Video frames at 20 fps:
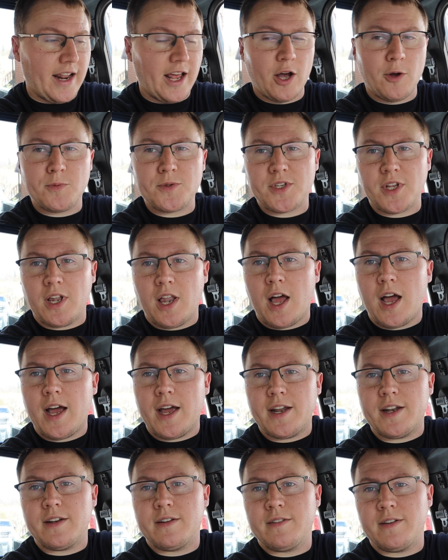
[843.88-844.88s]
helps a
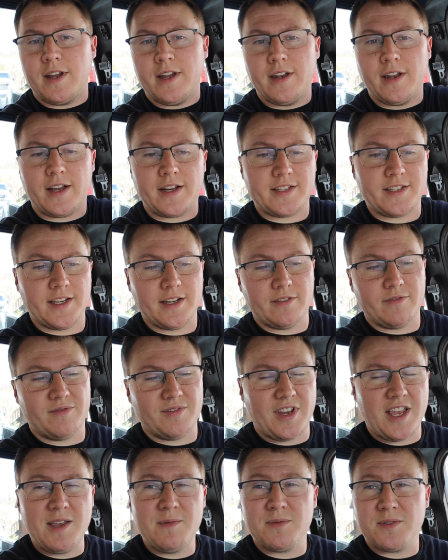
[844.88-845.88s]
lot, and like I
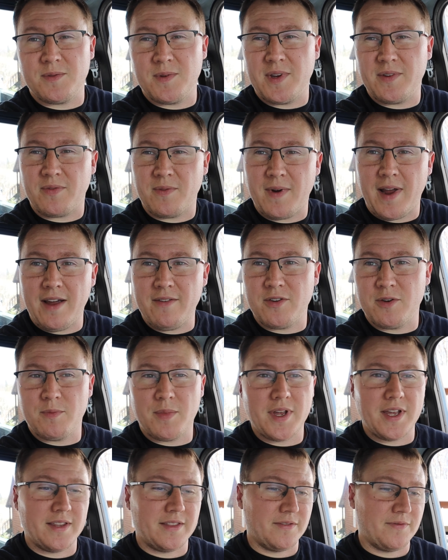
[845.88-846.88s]
said, keeps me from having to
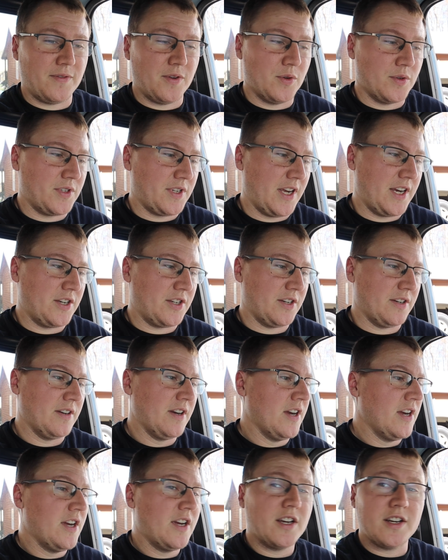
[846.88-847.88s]
be at the fuel station
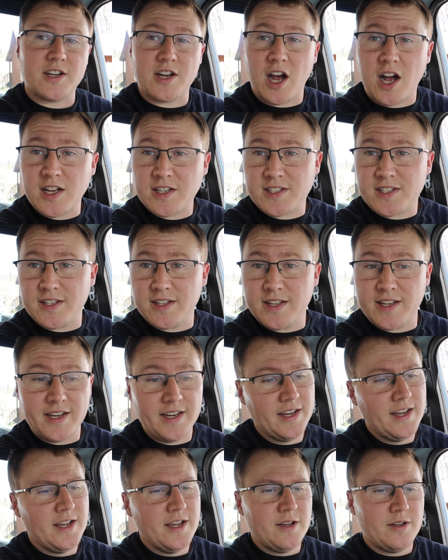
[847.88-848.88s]

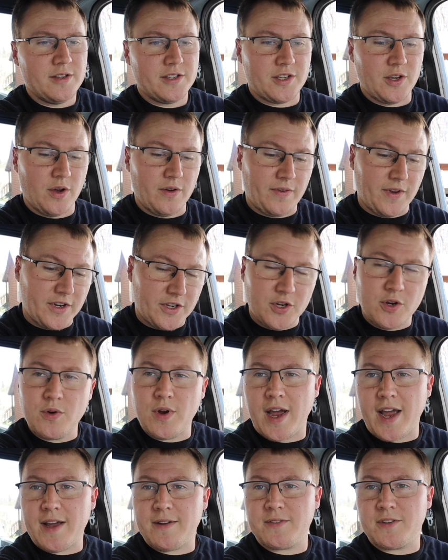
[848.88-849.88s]
constantly. So if I do
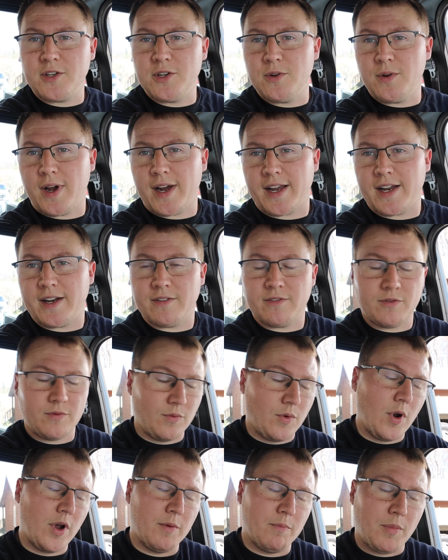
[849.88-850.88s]
have to, I can
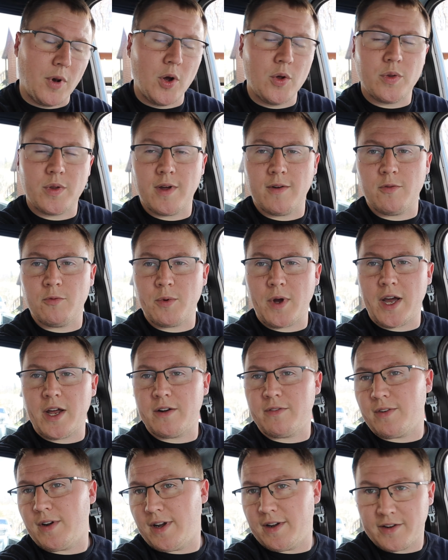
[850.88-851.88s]
run both of them out
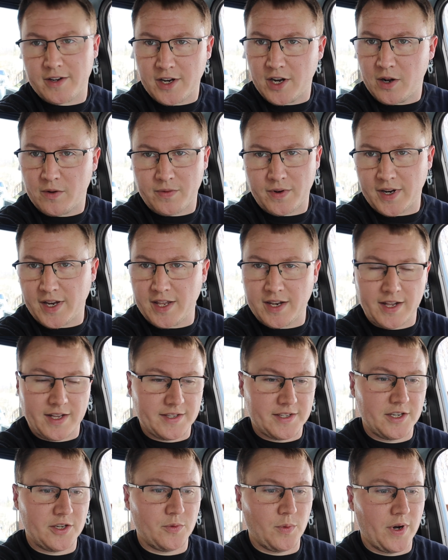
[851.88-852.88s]
if I get in that
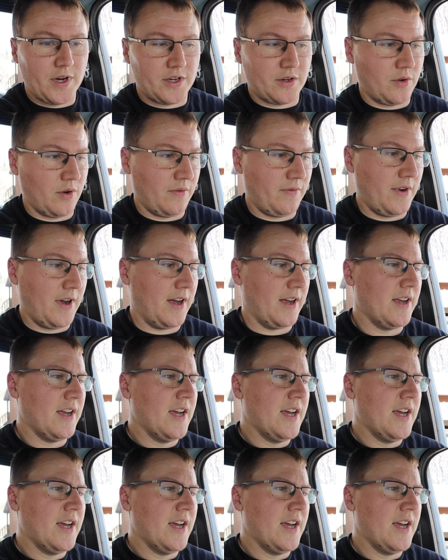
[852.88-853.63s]
situation, or if I